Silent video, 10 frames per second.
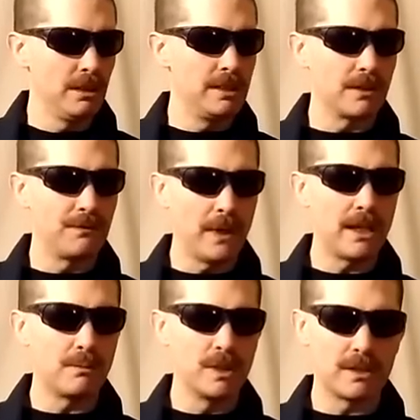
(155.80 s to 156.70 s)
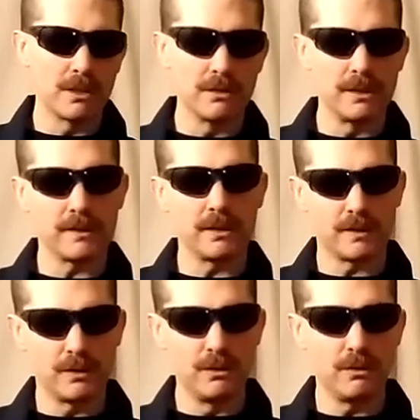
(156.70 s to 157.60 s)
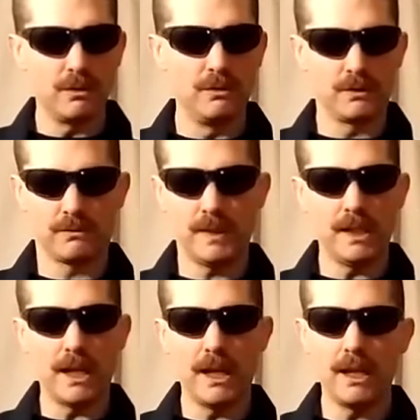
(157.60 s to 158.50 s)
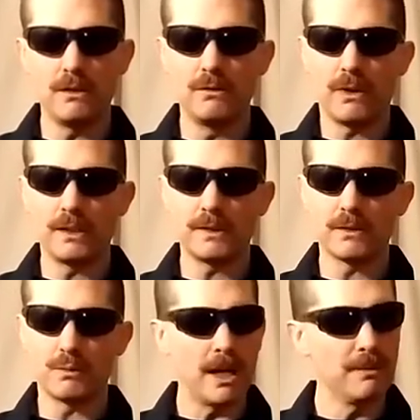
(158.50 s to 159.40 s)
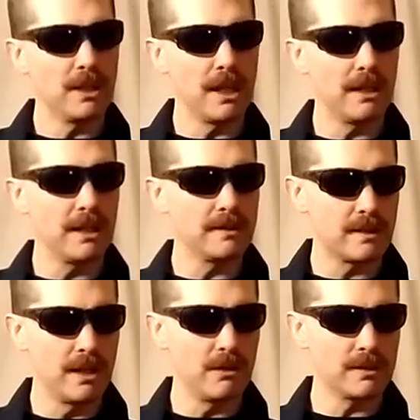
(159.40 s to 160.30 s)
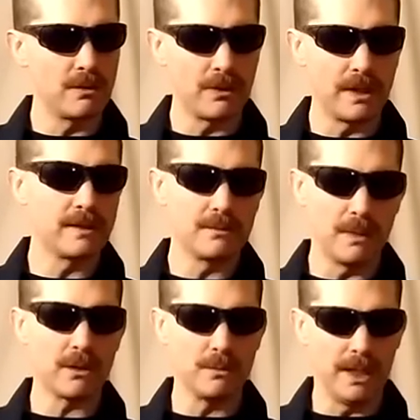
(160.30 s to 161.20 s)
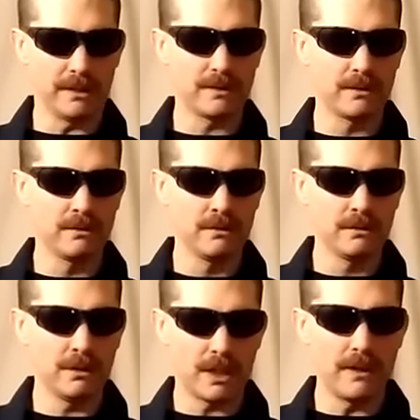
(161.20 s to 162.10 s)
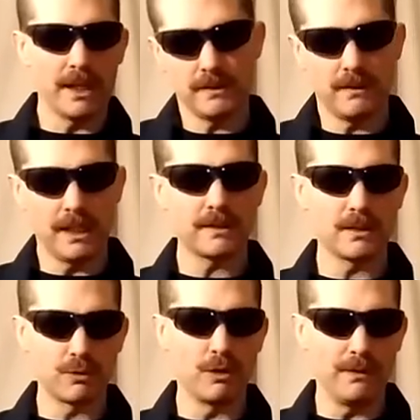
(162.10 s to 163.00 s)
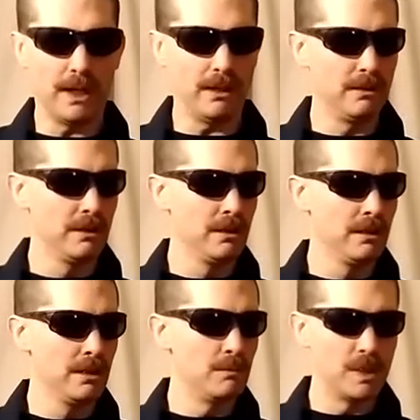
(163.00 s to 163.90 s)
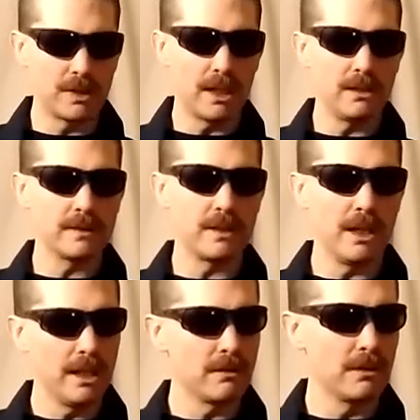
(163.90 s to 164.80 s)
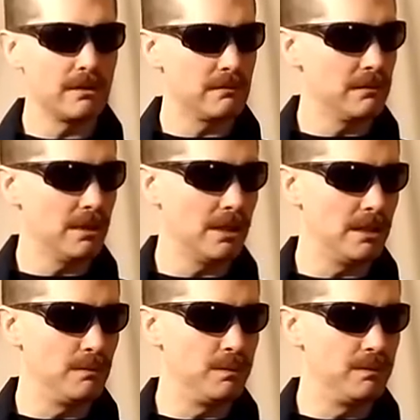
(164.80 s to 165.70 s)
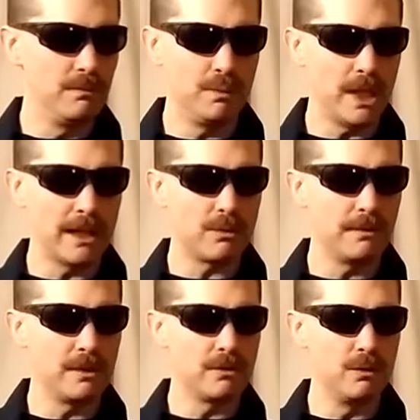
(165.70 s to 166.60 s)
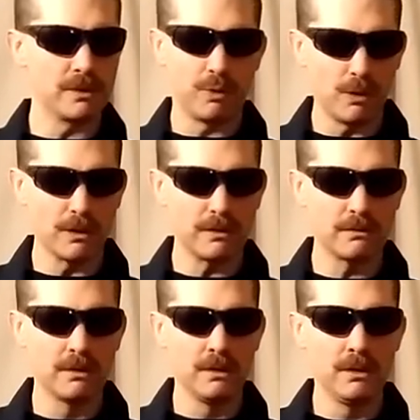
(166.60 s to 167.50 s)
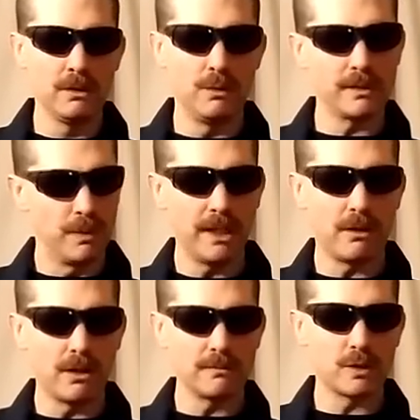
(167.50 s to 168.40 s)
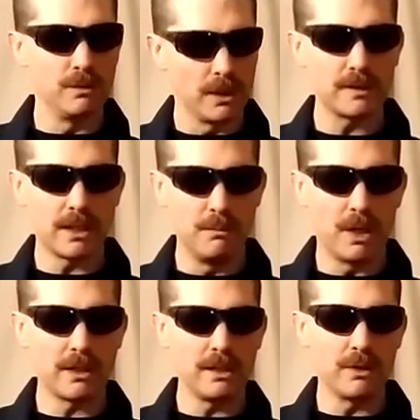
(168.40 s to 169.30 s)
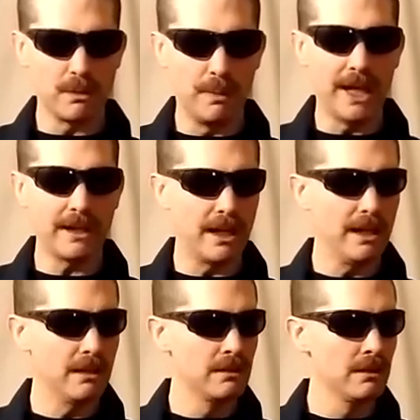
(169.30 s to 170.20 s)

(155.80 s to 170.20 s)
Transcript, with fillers: He's a fake materialistic suit who's CIA, who thinks he's a propagandized terrorist, who thinks he's Malcolm X. Okay, that's, that's his profile. Michelle is an ignorant uh, black woman who is poor, who has big arms, who looks like a monkey with a bad eye,